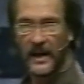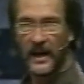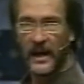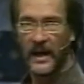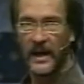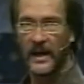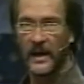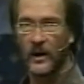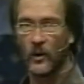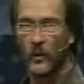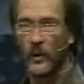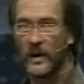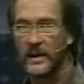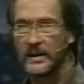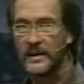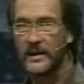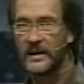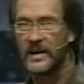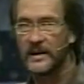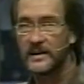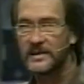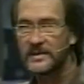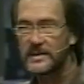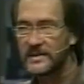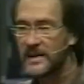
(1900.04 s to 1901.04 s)
When the
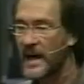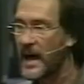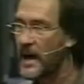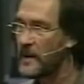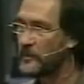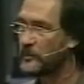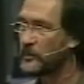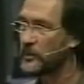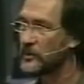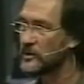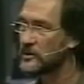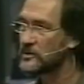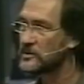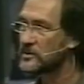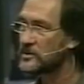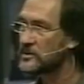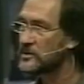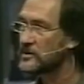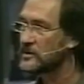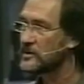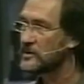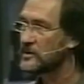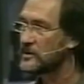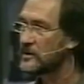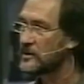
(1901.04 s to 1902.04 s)
disciples
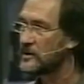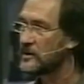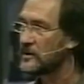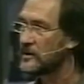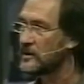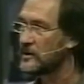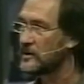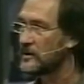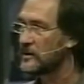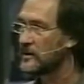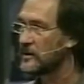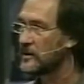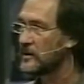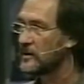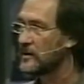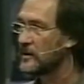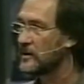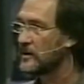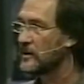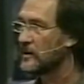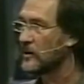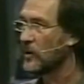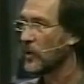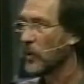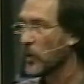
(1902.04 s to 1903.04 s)

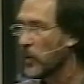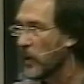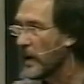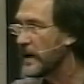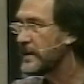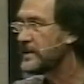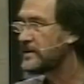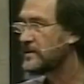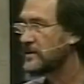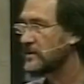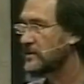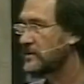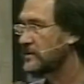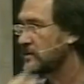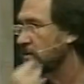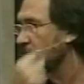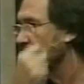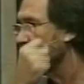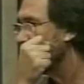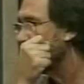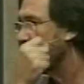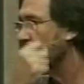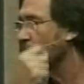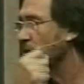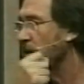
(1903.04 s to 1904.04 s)
waited
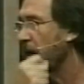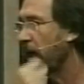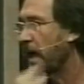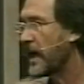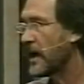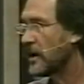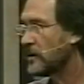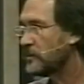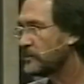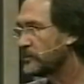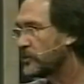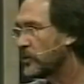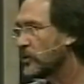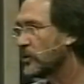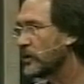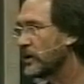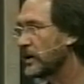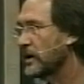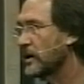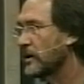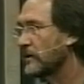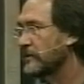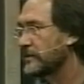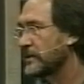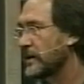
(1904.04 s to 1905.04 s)
for the outpouring
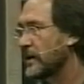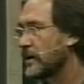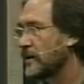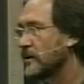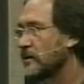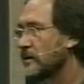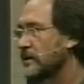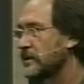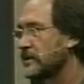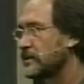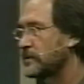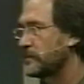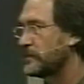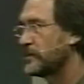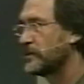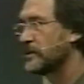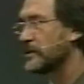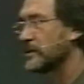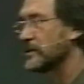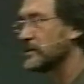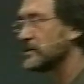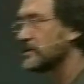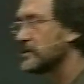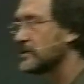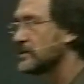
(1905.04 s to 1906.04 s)
of the Holy
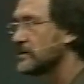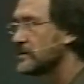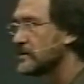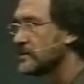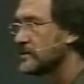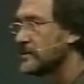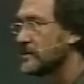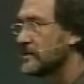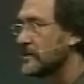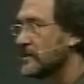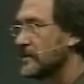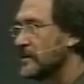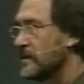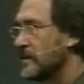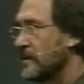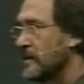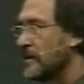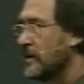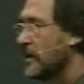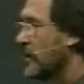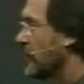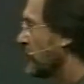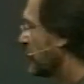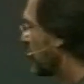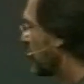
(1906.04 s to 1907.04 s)
Spirit, from